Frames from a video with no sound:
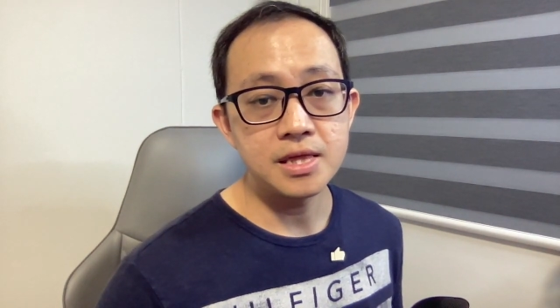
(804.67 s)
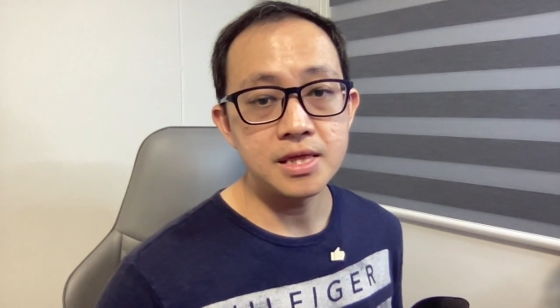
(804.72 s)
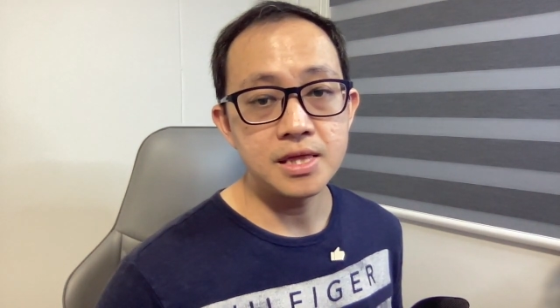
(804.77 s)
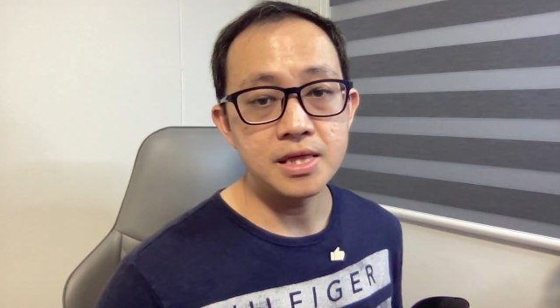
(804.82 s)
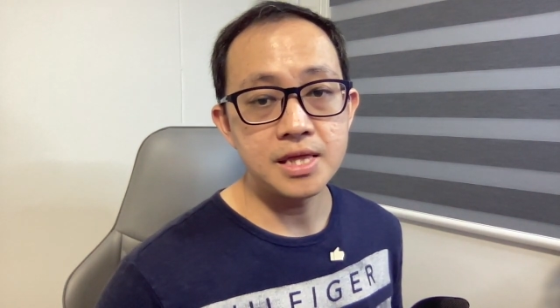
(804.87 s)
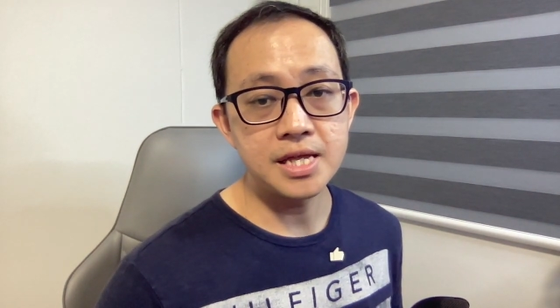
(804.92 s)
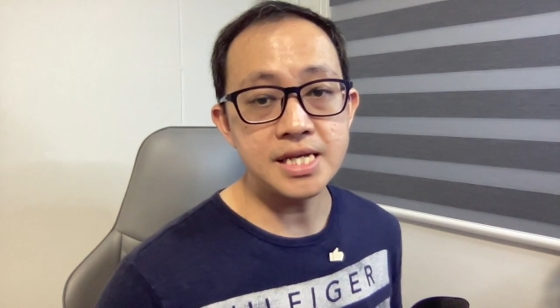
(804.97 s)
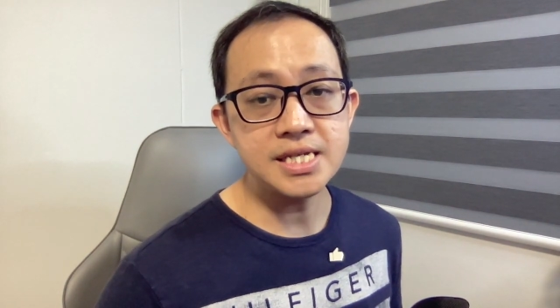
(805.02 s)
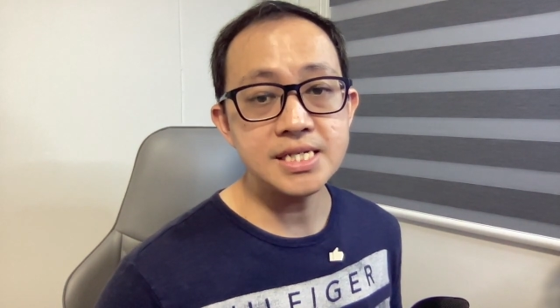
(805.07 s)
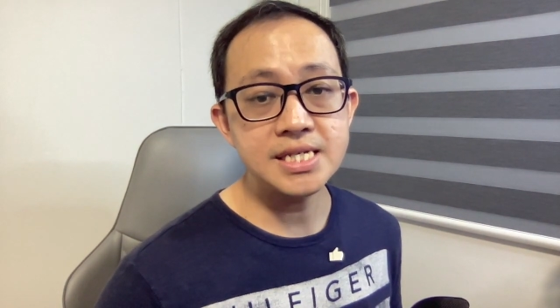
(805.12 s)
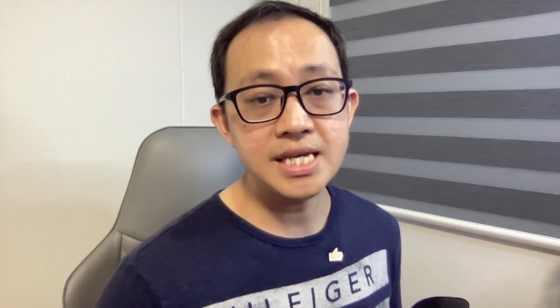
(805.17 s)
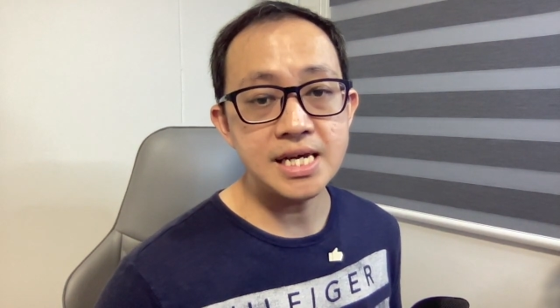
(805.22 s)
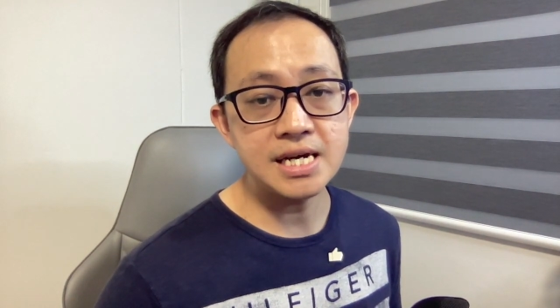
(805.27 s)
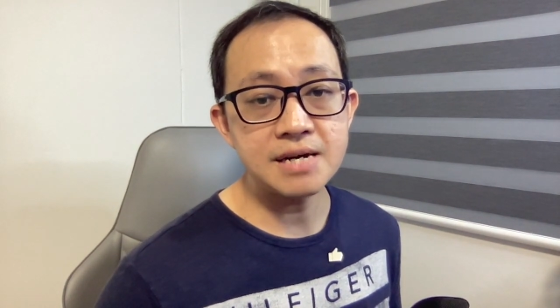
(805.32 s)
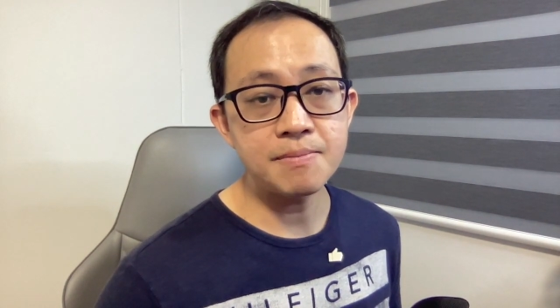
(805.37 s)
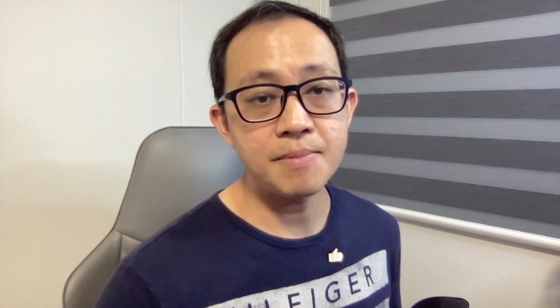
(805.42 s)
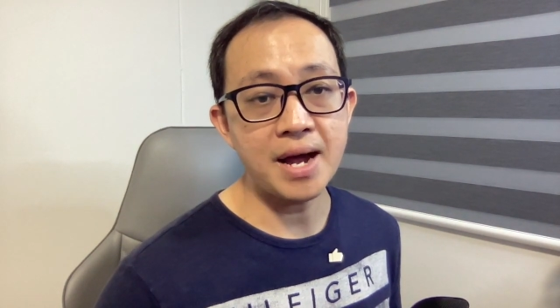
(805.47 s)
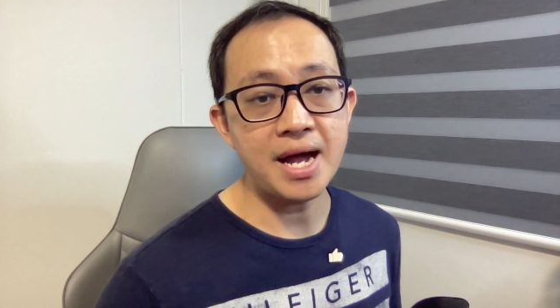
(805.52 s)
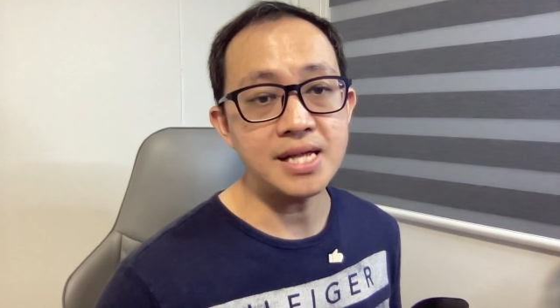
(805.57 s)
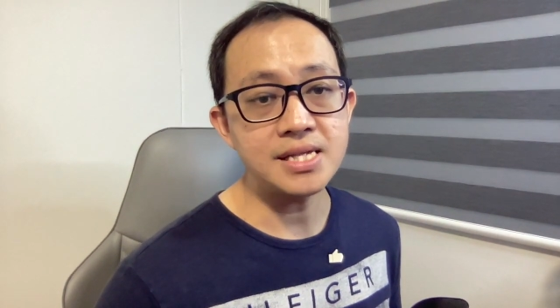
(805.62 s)
this
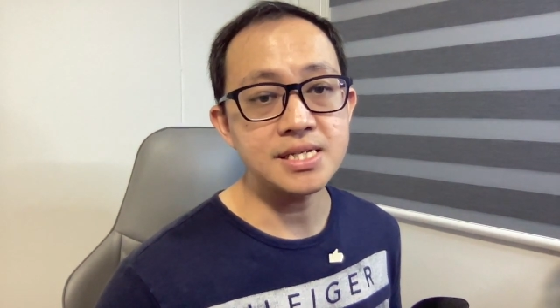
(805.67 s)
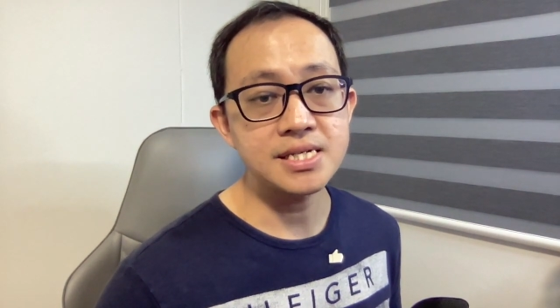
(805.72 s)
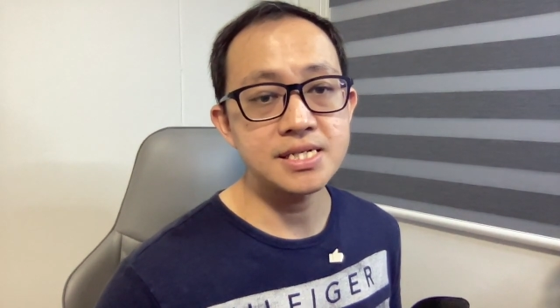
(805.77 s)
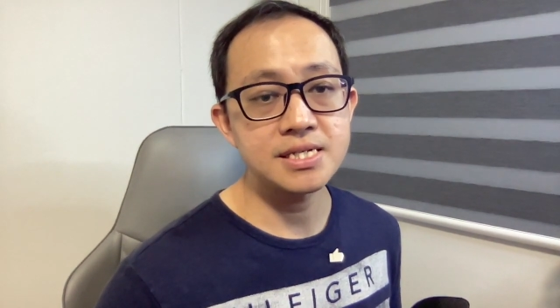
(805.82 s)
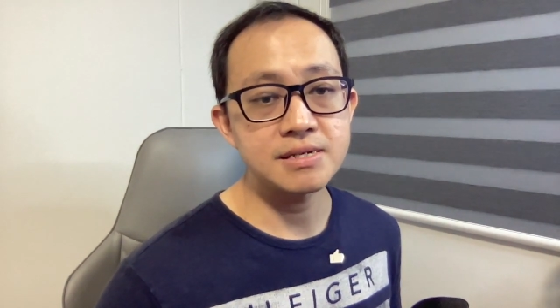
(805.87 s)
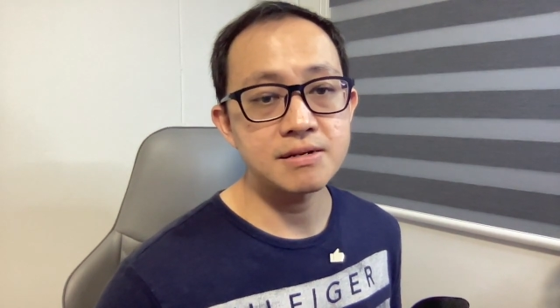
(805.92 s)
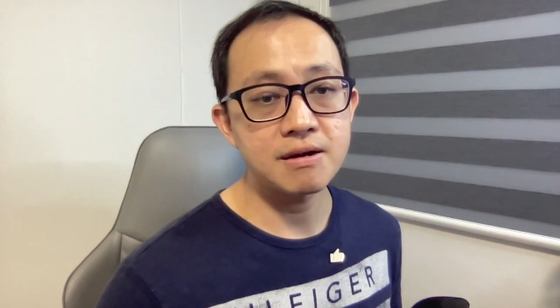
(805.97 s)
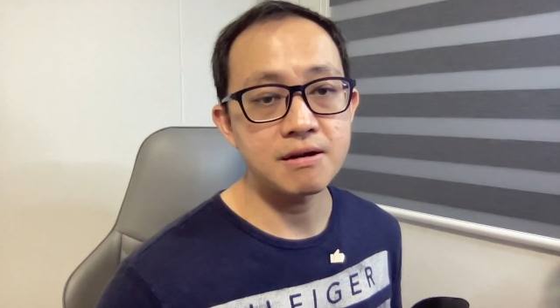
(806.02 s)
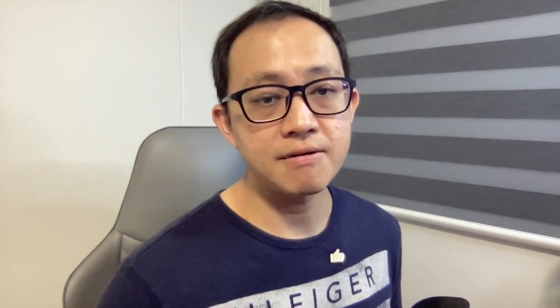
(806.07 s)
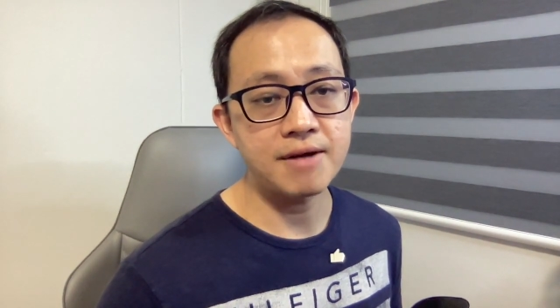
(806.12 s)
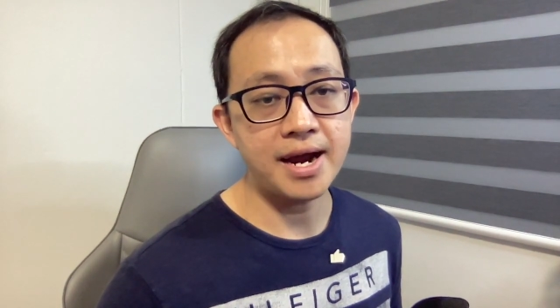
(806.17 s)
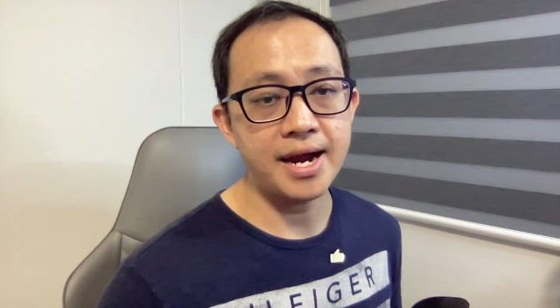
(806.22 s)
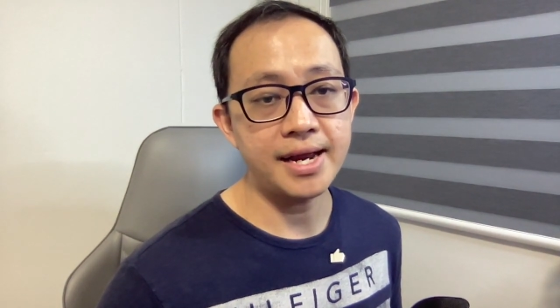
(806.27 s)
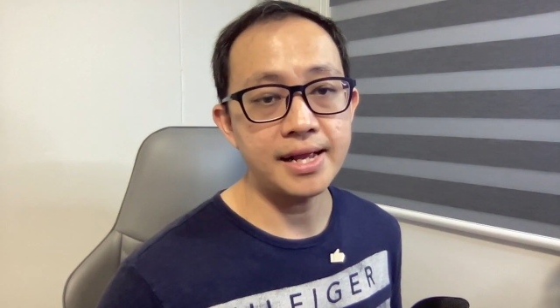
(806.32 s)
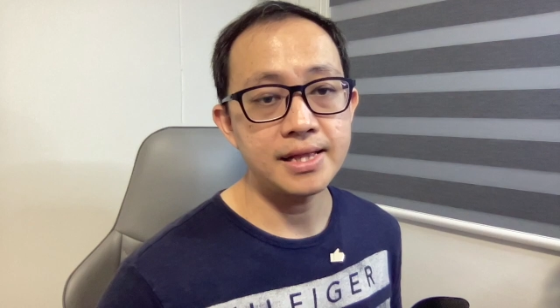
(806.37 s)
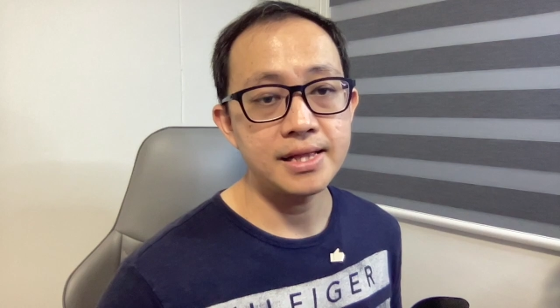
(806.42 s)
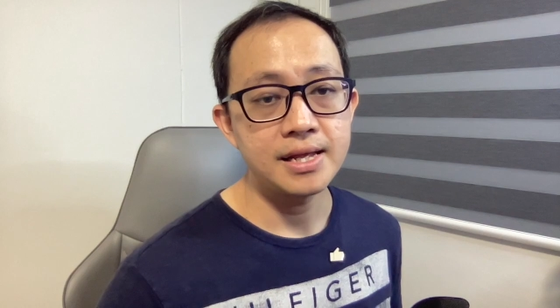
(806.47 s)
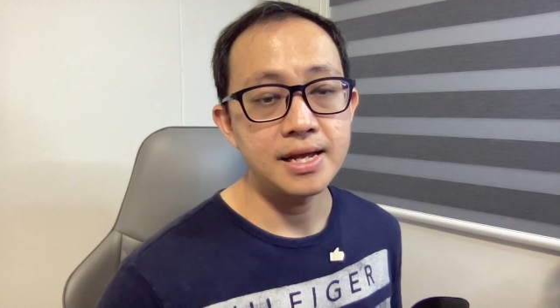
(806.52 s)
earbuds, alright,